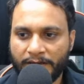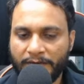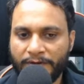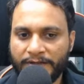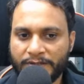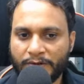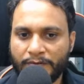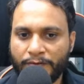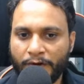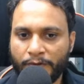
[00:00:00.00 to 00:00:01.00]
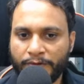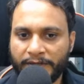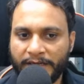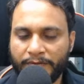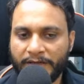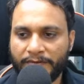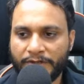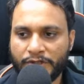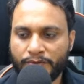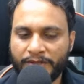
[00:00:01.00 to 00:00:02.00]
If it is not followed and we have
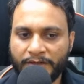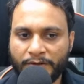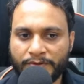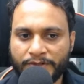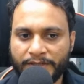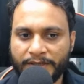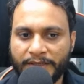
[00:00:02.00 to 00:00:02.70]
reached to the end of string,